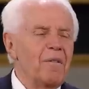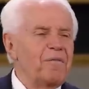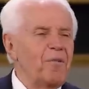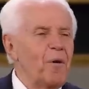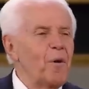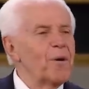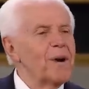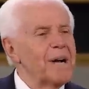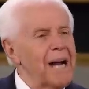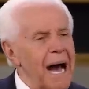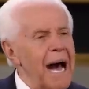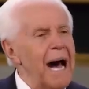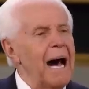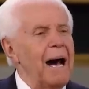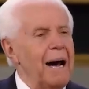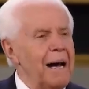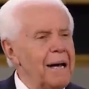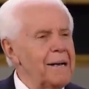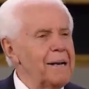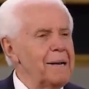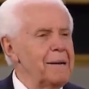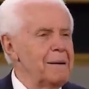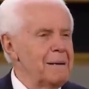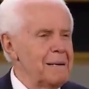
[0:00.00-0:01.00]
before
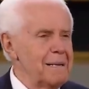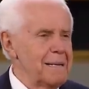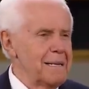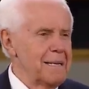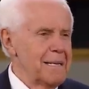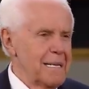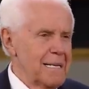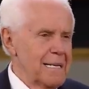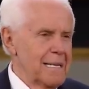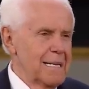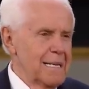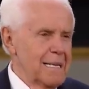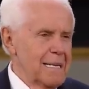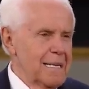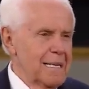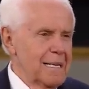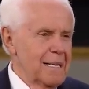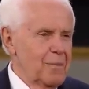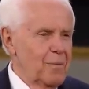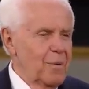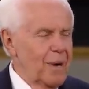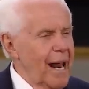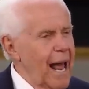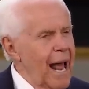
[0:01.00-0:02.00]
God
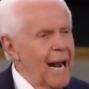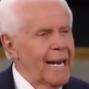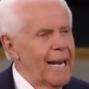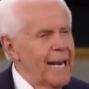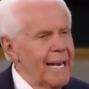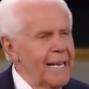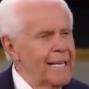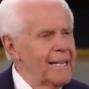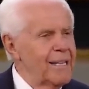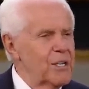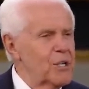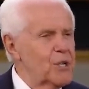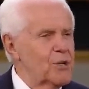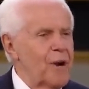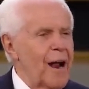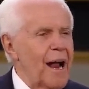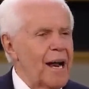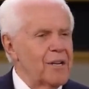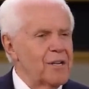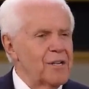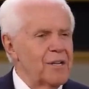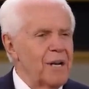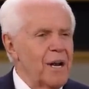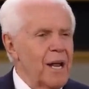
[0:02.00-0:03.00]
without any
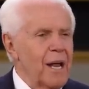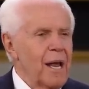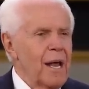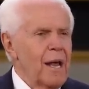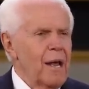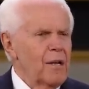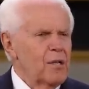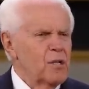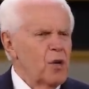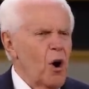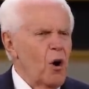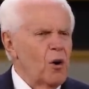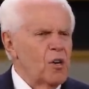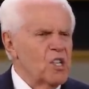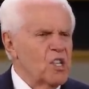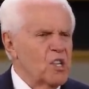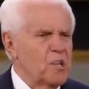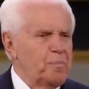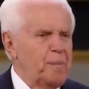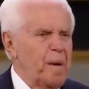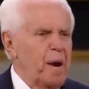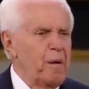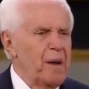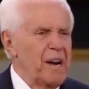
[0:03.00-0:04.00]
distraction. Talk
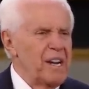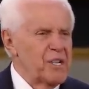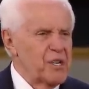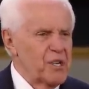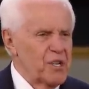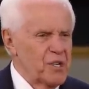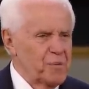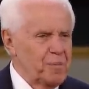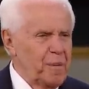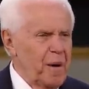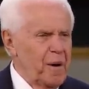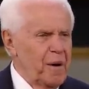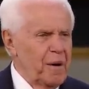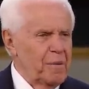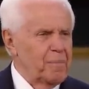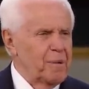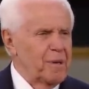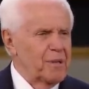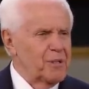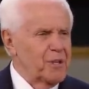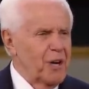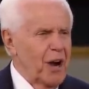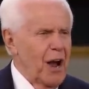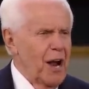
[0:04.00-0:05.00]
spirit to spirit
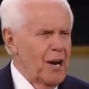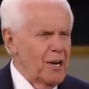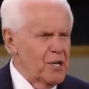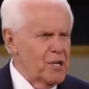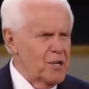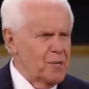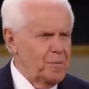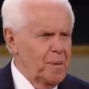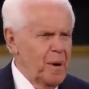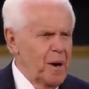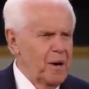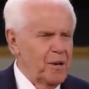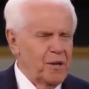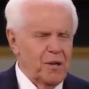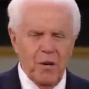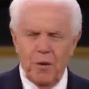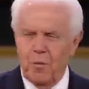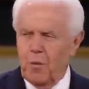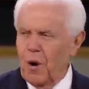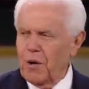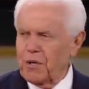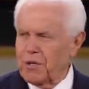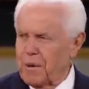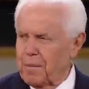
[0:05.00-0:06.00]
because God is spirit.
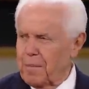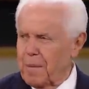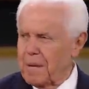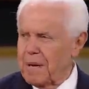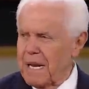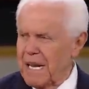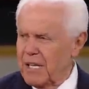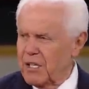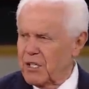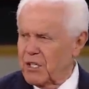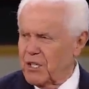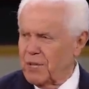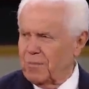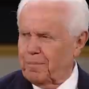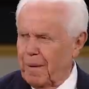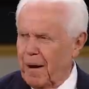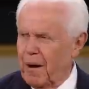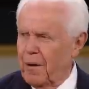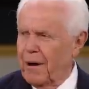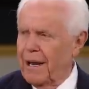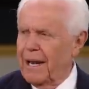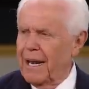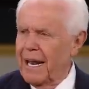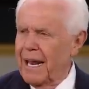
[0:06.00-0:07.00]
You worship Him in
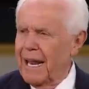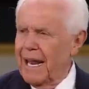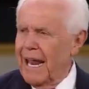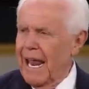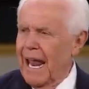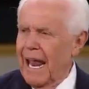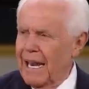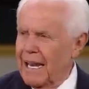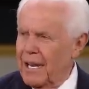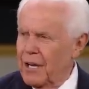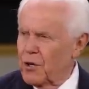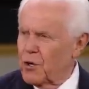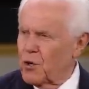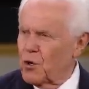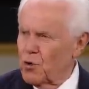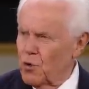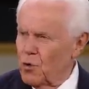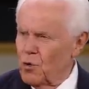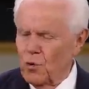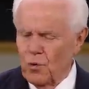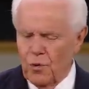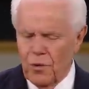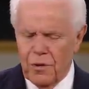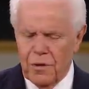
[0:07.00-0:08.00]
spirit and in
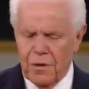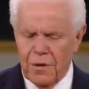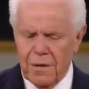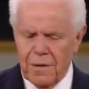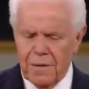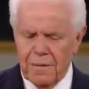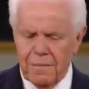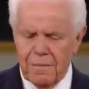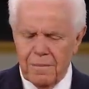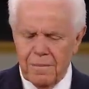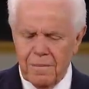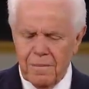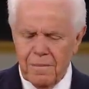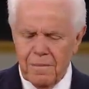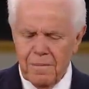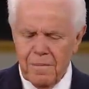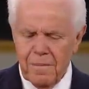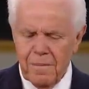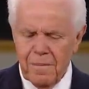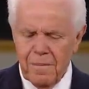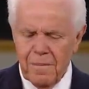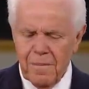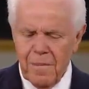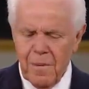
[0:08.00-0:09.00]
truth. Yes,
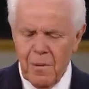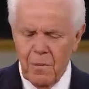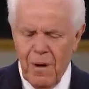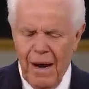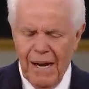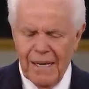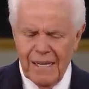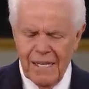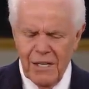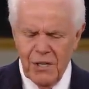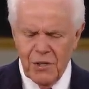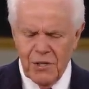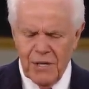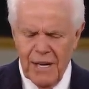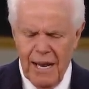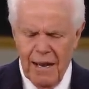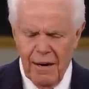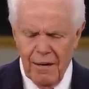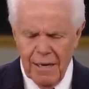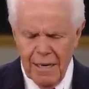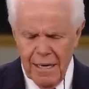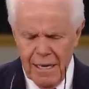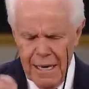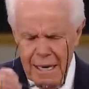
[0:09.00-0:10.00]
Write this
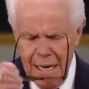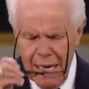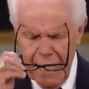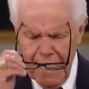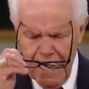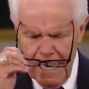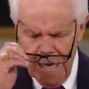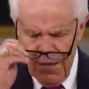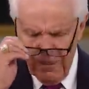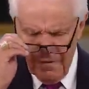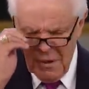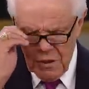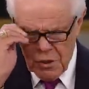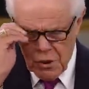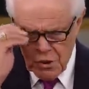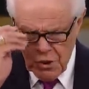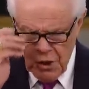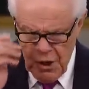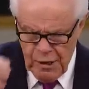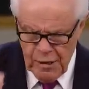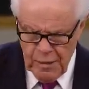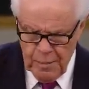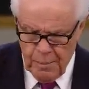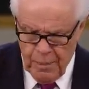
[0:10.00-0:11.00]
down. In the
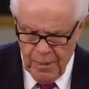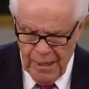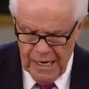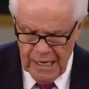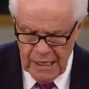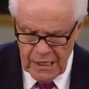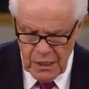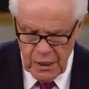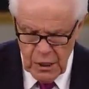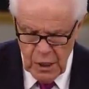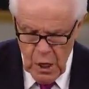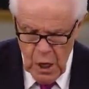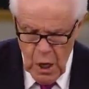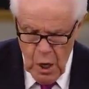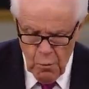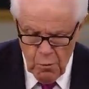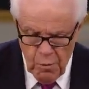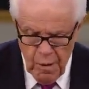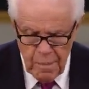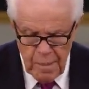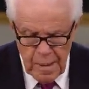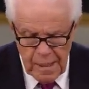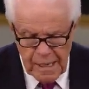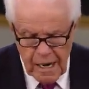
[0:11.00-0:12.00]
secret place,
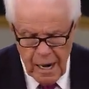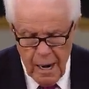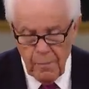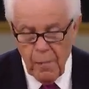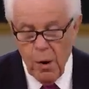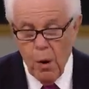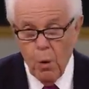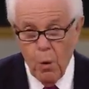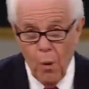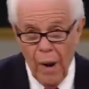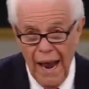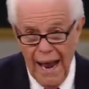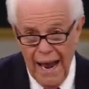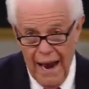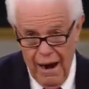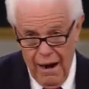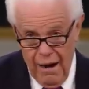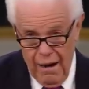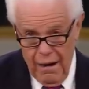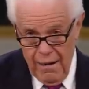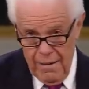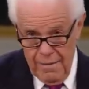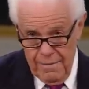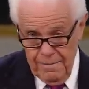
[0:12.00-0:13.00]
we become
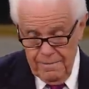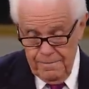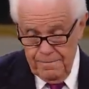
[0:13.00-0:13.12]
aware